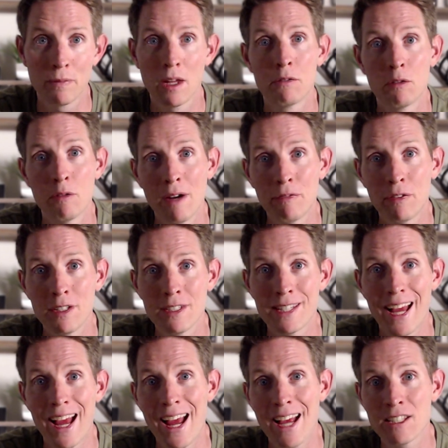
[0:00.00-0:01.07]
For reference,
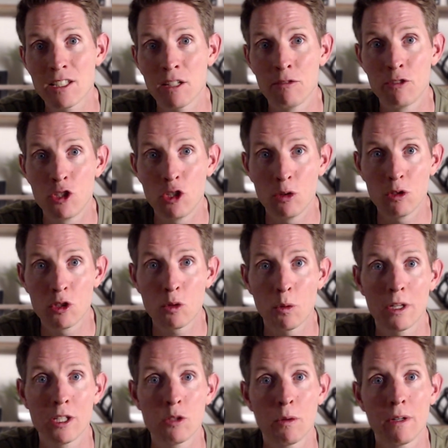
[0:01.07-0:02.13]
as of June
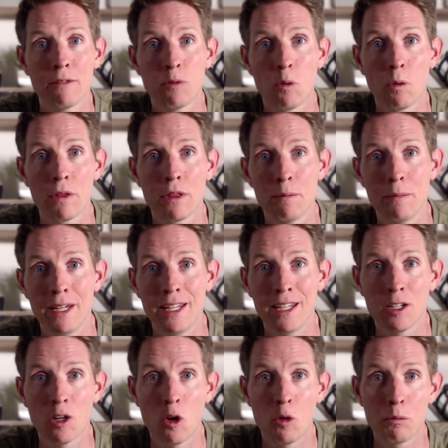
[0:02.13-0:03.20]
2024, the
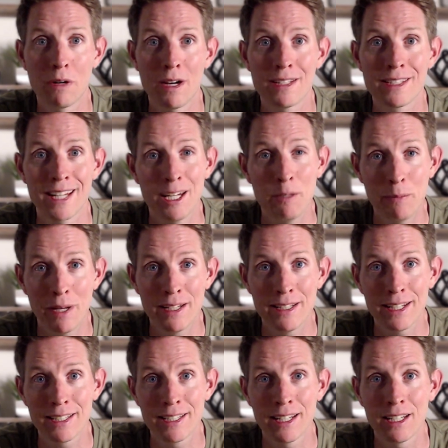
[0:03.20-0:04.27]
median home price in
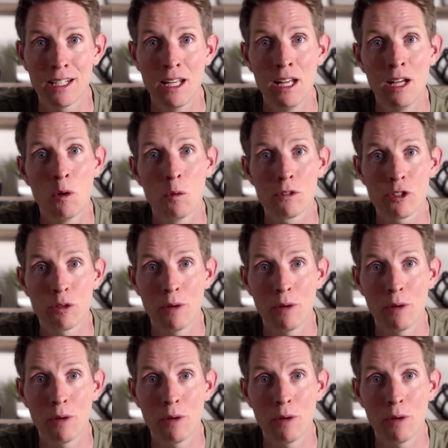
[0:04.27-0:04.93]
Penticton was